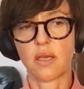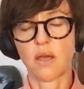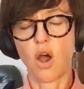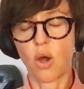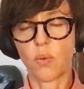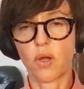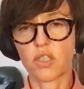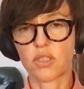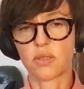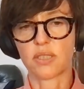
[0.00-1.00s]
hot
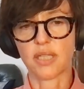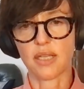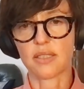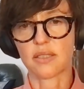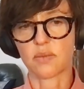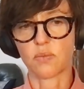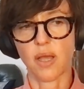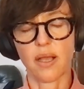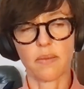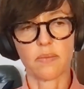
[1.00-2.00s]
wash does
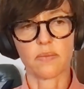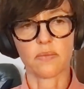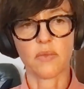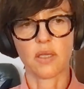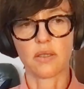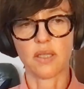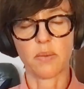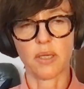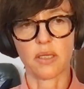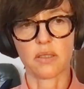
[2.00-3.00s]

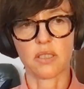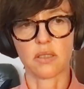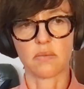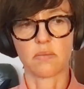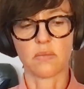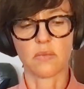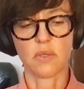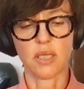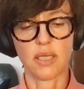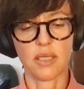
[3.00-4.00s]
limit
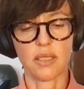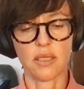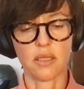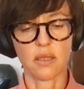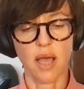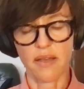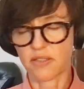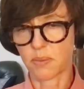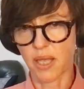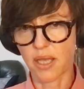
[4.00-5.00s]
the
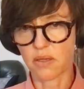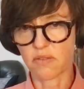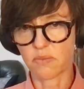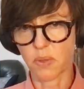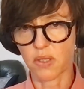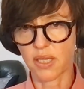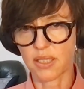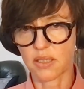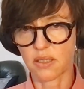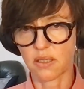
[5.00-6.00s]
lifespan of
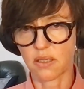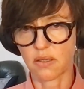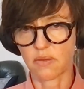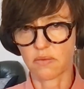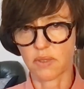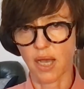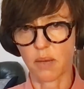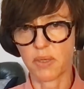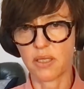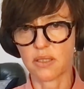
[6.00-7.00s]
polyester
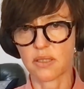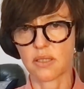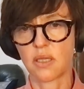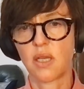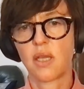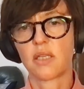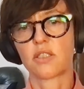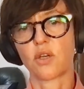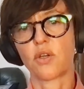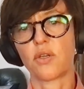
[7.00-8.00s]
garments.
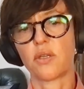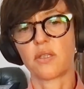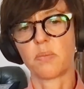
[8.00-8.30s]
So the